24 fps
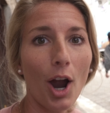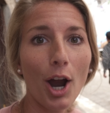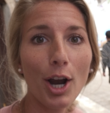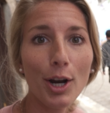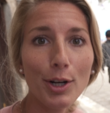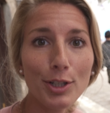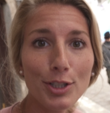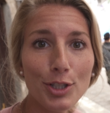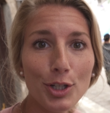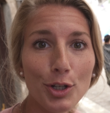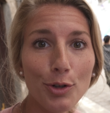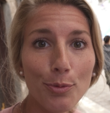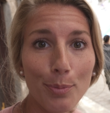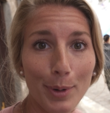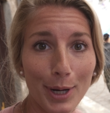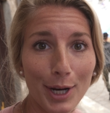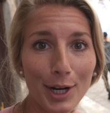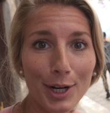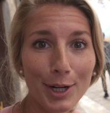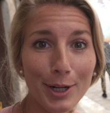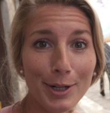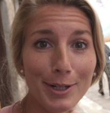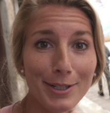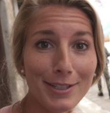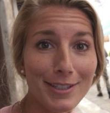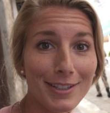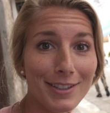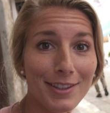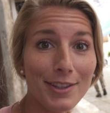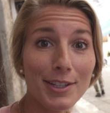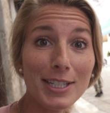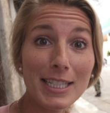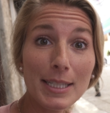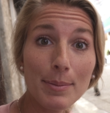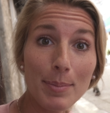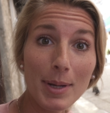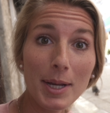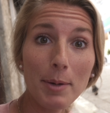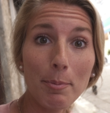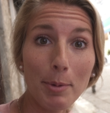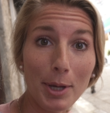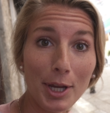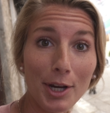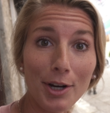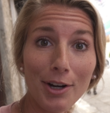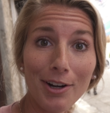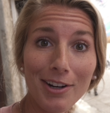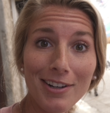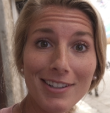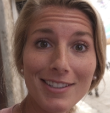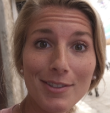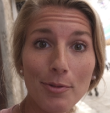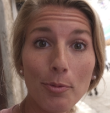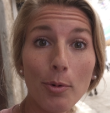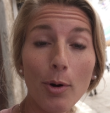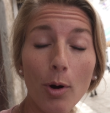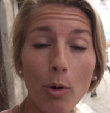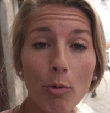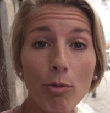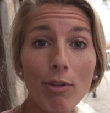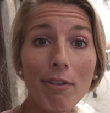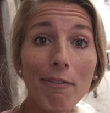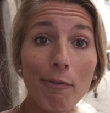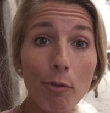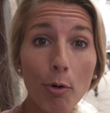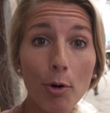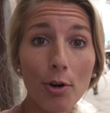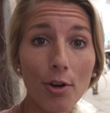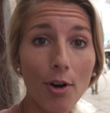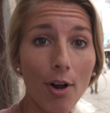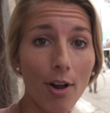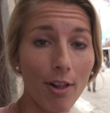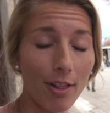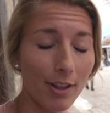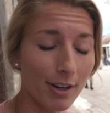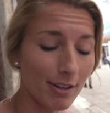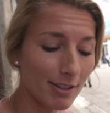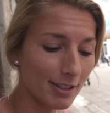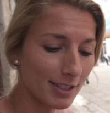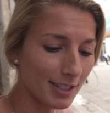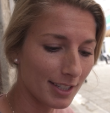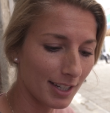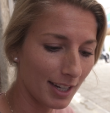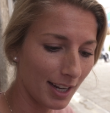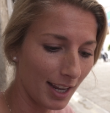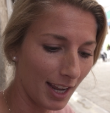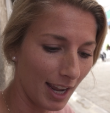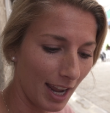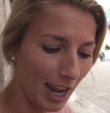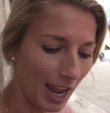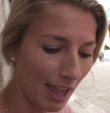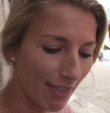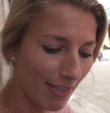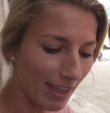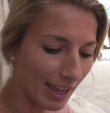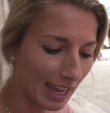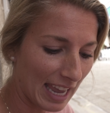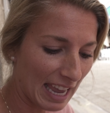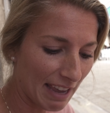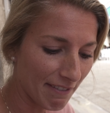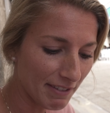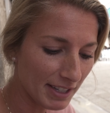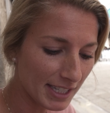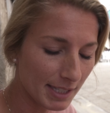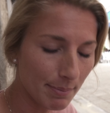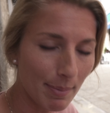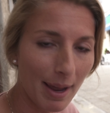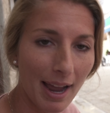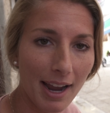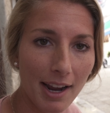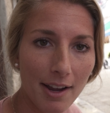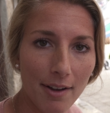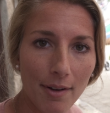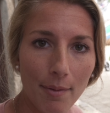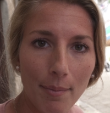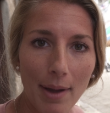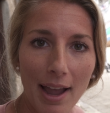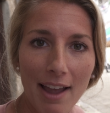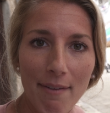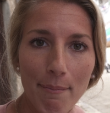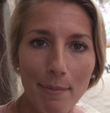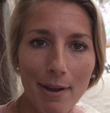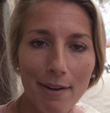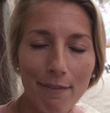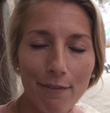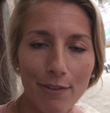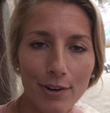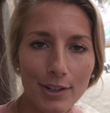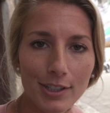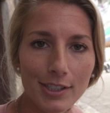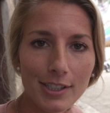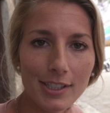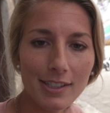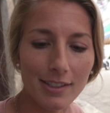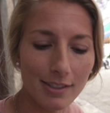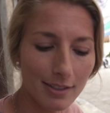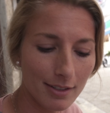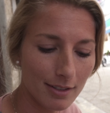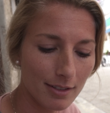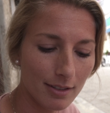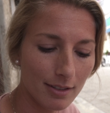Our two beers, these big beers, were only four dollars. And they gave us back, I had my first